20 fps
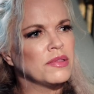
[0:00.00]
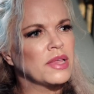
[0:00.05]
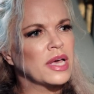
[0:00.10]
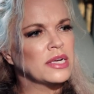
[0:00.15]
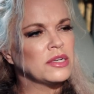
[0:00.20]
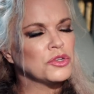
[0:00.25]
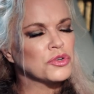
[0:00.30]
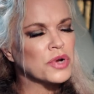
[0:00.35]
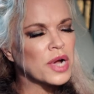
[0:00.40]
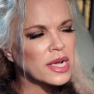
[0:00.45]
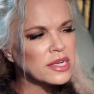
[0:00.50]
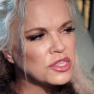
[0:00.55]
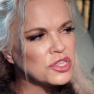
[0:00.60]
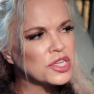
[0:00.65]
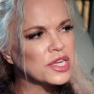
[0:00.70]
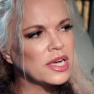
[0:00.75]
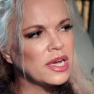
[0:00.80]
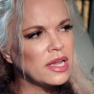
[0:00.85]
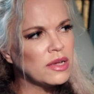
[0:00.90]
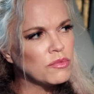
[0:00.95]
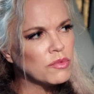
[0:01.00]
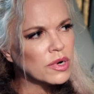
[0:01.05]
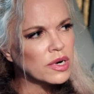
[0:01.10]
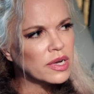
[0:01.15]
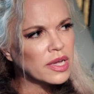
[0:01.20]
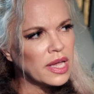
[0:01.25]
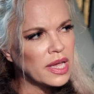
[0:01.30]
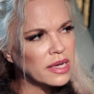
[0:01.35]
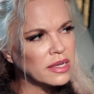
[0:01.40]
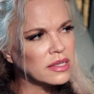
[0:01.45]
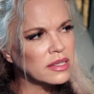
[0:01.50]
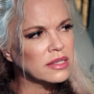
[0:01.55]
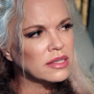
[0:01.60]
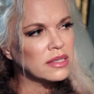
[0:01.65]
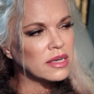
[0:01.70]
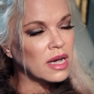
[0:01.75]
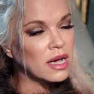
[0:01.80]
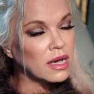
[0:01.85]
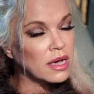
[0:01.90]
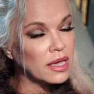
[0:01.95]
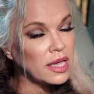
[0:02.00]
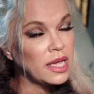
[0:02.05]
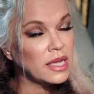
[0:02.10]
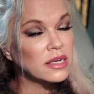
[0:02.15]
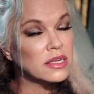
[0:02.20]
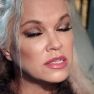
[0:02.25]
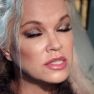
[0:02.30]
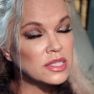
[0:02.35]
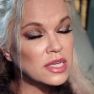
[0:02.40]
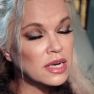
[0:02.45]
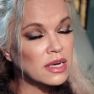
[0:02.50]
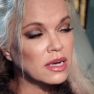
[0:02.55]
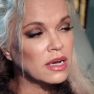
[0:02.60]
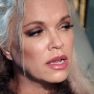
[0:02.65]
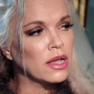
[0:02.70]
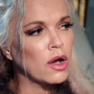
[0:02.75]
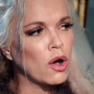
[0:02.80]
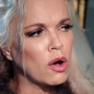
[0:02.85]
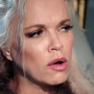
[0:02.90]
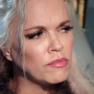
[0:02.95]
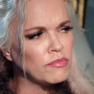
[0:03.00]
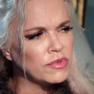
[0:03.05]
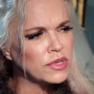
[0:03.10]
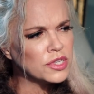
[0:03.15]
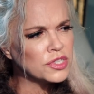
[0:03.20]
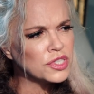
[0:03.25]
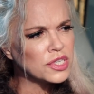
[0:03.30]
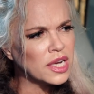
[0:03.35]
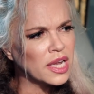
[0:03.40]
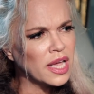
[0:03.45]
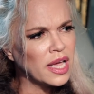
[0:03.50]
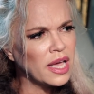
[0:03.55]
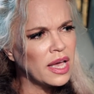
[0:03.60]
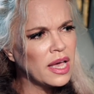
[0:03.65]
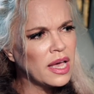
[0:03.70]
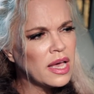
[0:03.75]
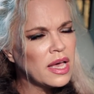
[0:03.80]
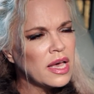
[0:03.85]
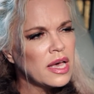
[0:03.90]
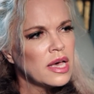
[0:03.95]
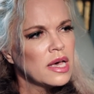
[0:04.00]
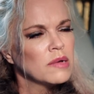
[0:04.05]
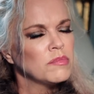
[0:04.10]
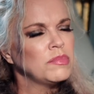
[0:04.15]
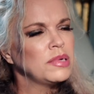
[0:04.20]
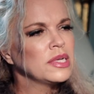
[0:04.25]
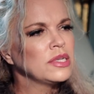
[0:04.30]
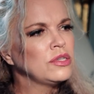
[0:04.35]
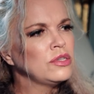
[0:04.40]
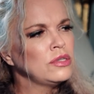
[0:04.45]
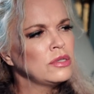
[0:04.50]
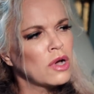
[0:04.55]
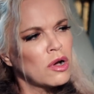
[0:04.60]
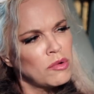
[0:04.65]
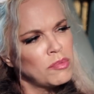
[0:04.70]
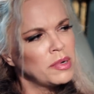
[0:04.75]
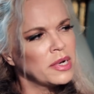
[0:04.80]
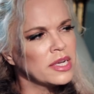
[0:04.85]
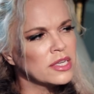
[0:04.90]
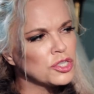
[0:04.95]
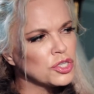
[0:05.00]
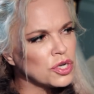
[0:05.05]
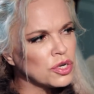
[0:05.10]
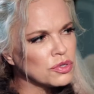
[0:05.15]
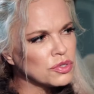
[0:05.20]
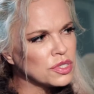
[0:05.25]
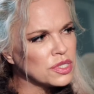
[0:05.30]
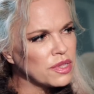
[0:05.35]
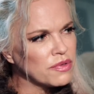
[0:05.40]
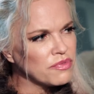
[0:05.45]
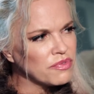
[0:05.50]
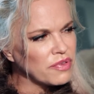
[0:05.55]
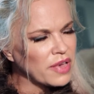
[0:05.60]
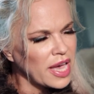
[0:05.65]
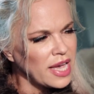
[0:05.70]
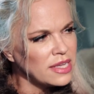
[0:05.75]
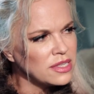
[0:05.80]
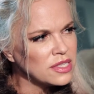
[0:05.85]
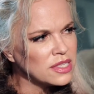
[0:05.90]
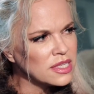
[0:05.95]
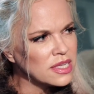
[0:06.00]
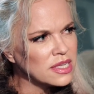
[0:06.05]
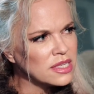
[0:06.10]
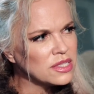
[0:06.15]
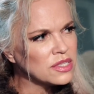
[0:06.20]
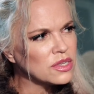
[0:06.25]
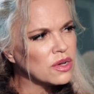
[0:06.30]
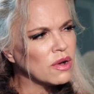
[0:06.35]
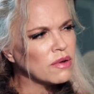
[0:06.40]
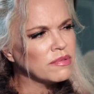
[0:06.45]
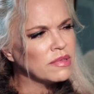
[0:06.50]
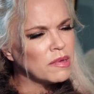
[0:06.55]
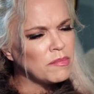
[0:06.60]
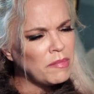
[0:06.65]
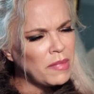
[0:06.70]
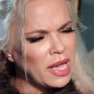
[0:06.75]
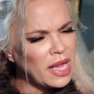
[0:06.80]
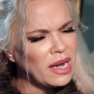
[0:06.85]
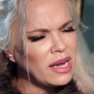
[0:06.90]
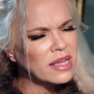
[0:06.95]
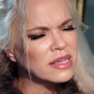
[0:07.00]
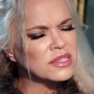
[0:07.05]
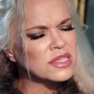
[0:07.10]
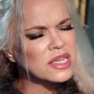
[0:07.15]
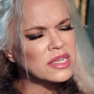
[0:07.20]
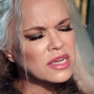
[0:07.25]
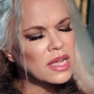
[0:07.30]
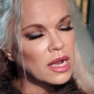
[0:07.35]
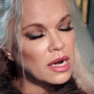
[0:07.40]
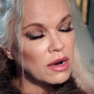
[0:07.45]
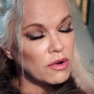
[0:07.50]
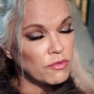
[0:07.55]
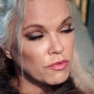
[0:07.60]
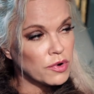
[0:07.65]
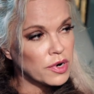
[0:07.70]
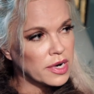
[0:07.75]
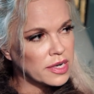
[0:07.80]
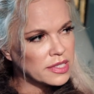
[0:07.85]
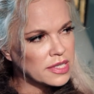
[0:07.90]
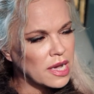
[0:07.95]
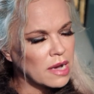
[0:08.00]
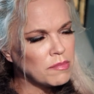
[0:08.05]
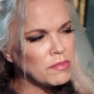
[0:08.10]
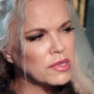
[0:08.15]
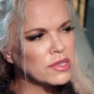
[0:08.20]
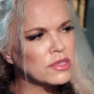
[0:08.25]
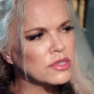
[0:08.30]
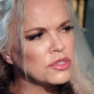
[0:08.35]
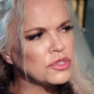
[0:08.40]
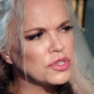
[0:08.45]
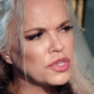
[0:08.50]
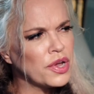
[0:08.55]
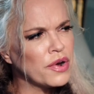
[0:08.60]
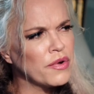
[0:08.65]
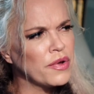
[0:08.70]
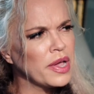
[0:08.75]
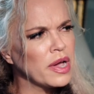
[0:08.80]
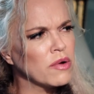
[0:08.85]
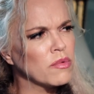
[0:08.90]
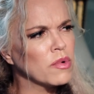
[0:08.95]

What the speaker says: that tragically were killed innocently, obviously. But nobody shows the faces of the millions and for example, the Syria